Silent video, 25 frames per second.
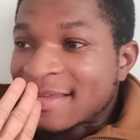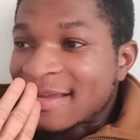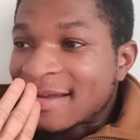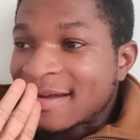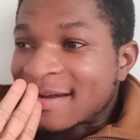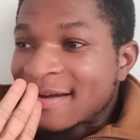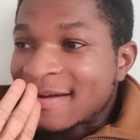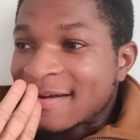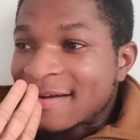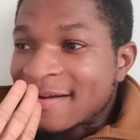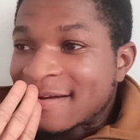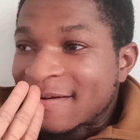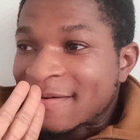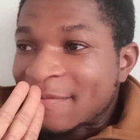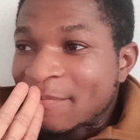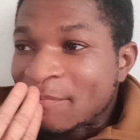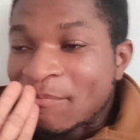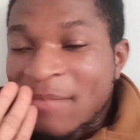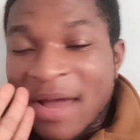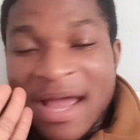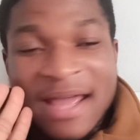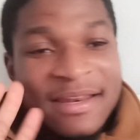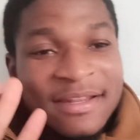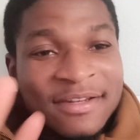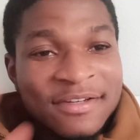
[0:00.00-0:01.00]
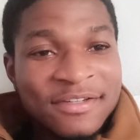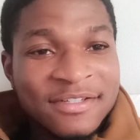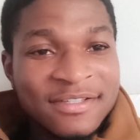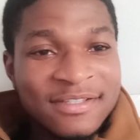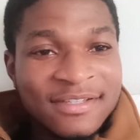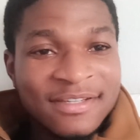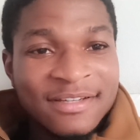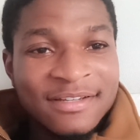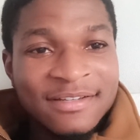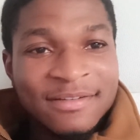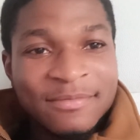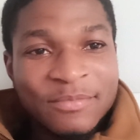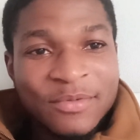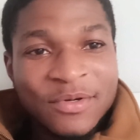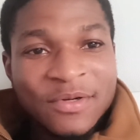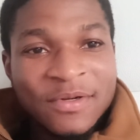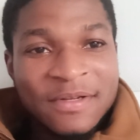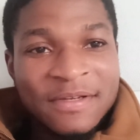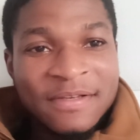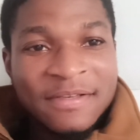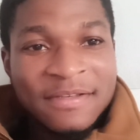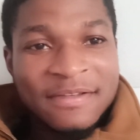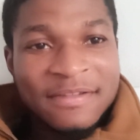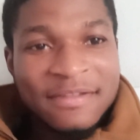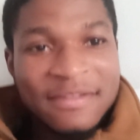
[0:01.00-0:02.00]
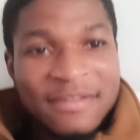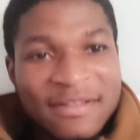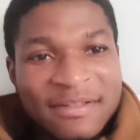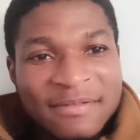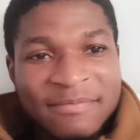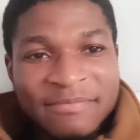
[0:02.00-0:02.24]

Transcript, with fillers: uh, manages it, but